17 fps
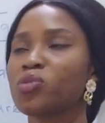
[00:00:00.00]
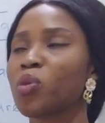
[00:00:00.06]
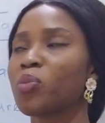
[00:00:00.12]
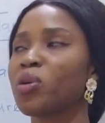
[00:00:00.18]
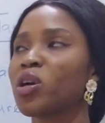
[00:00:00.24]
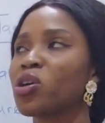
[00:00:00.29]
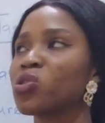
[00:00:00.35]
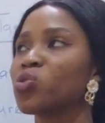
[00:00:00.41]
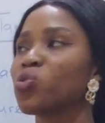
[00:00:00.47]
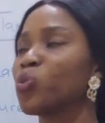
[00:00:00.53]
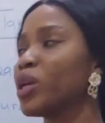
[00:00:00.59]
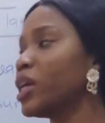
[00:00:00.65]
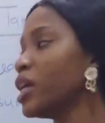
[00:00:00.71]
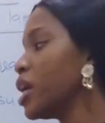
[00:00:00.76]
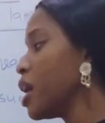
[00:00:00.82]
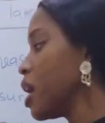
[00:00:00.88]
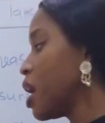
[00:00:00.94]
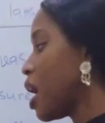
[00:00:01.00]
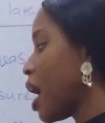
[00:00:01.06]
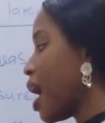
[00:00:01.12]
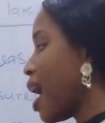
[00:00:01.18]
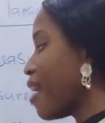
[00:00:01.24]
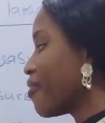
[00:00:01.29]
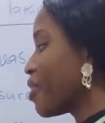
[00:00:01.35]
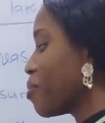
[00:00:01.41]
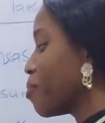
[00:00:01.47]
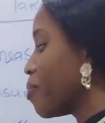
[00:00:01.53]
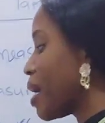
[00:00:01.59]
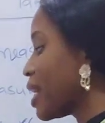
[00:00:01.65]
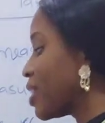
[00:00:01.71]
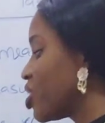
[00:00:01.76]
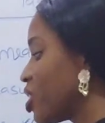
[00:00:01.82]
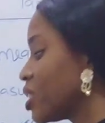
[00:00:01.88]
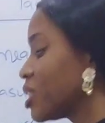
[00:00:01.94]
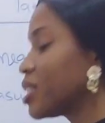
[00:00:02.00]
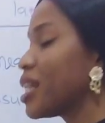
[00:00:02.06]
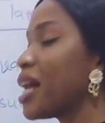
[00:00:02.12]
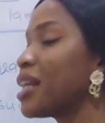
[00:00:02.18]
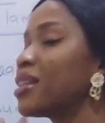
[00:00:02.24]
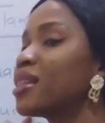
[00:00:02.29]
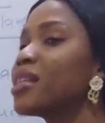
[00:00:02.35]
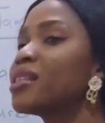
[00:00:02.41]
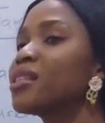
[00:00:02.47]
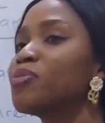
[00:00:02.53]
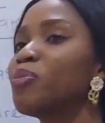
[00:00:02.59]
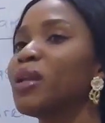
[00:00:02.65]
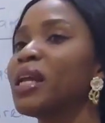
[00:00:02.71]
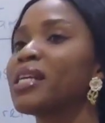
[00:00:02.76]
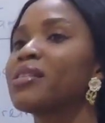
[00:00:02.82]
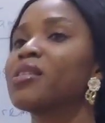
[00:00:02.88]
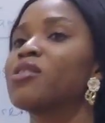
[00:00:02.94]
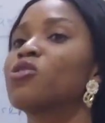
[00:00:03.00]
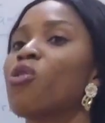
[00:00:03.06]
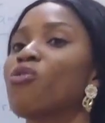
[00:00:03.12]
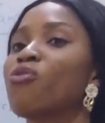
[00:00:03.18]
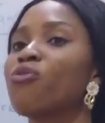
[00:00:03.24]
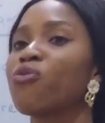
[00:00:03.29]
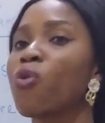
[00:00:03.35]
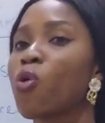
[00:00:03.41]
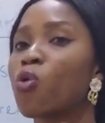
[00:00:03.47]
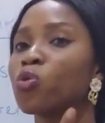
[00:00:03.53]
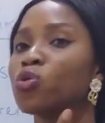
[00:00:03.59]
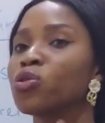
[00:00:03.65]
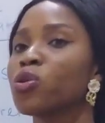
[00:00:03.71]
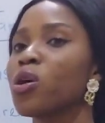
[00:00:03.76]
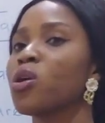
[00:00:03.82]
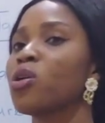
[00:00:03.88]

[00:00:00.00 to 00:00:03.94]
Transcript: But because we have imagined that this place is on fold,